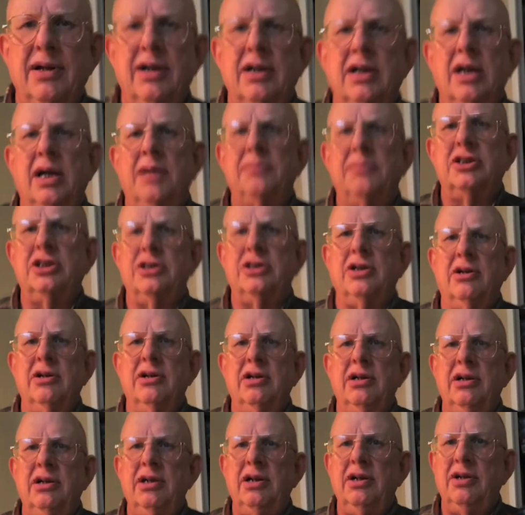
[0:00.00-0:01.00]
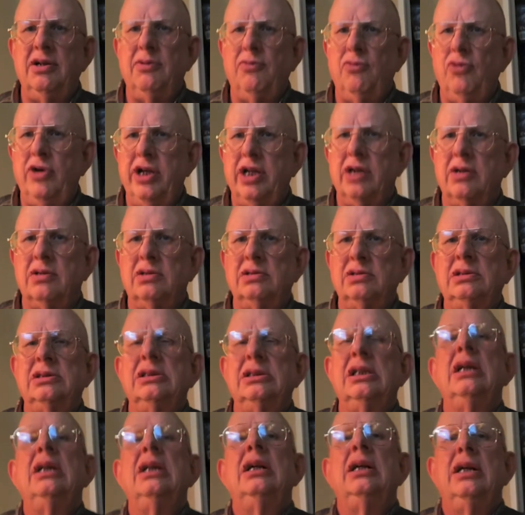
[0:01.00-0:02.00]
I'm starting to whittle
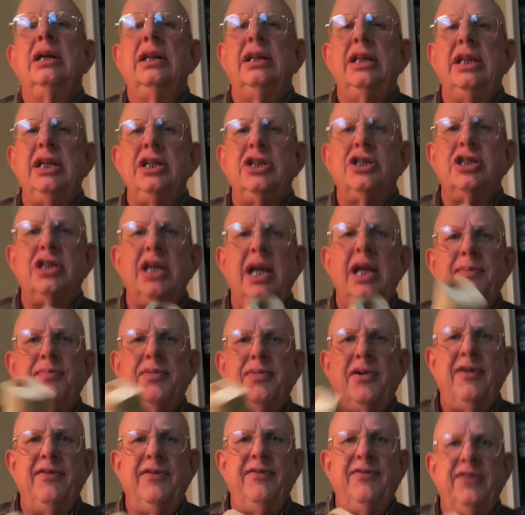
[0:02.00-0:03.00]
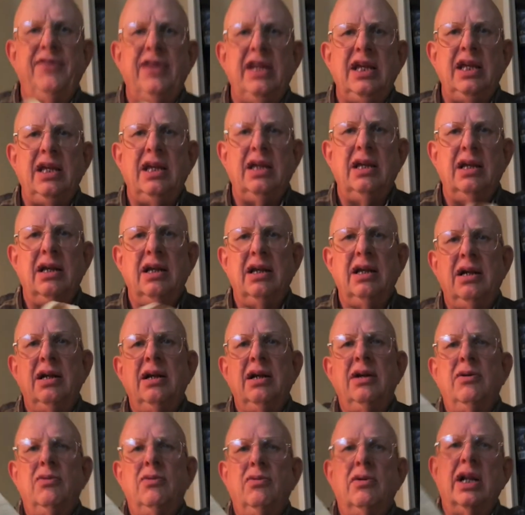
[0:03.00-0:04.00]
the shape of
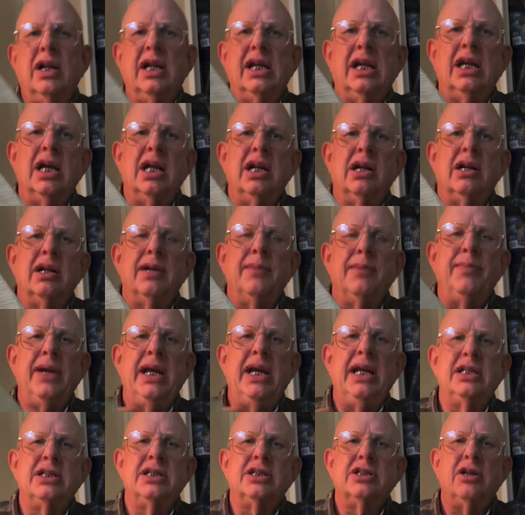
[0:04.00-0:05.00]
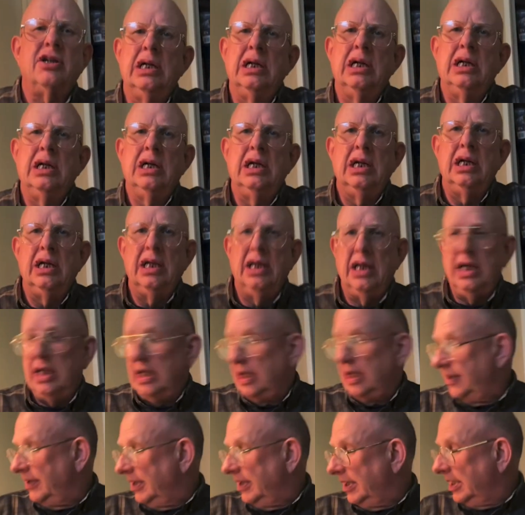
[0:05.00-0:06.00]
what I cut on the bandsaw.
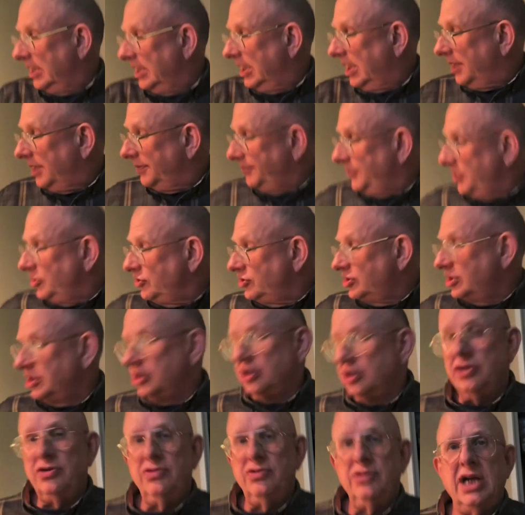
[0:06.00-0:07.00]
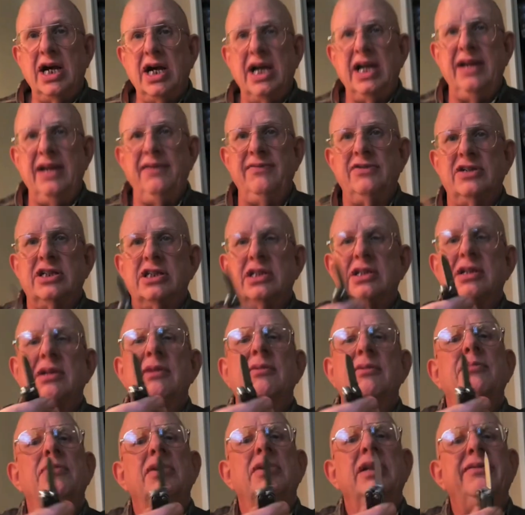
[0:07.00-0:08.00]
I'm using two knives.
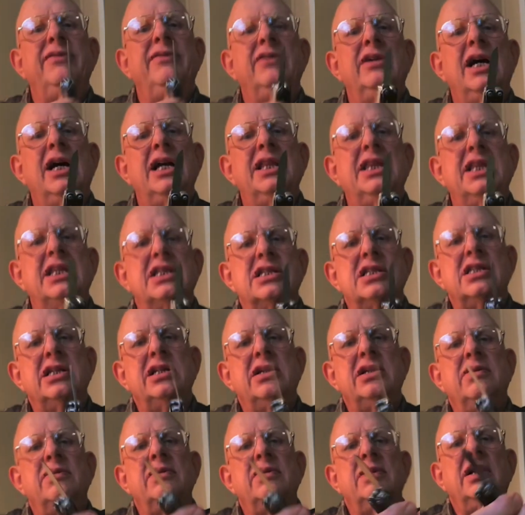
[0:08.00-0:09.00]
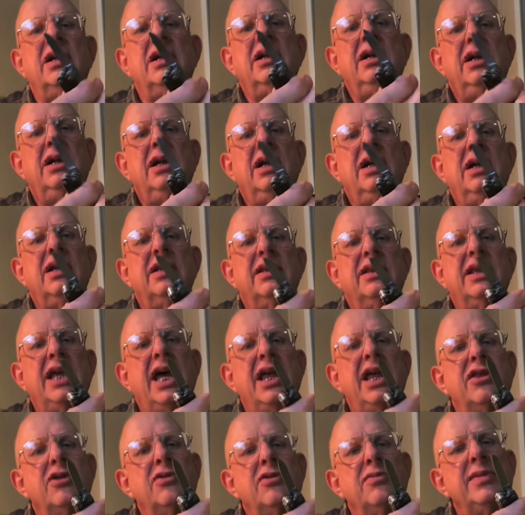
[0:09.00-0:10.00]
Believe it or not, this little
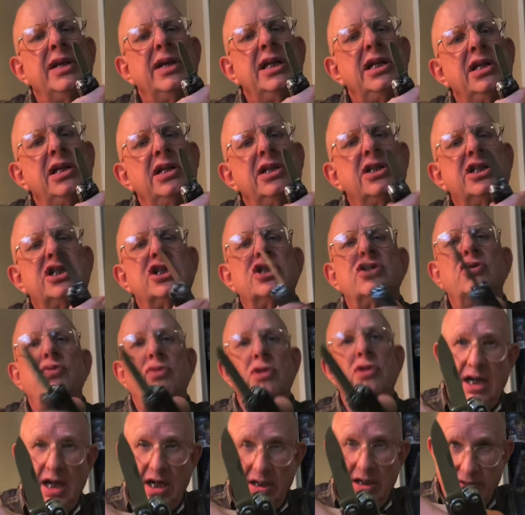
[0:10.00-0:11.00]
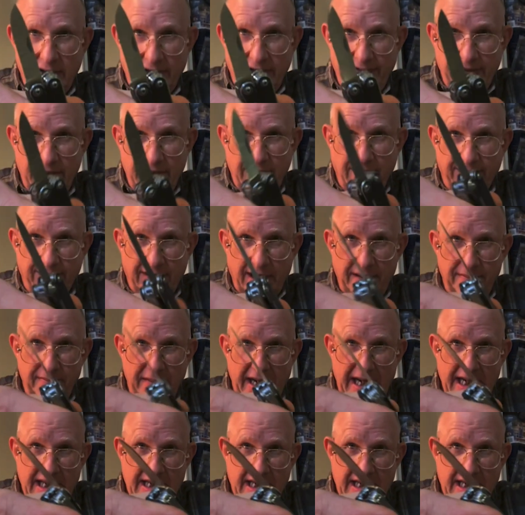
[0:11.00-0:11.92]
Leatherman squirt, I don't even know if they make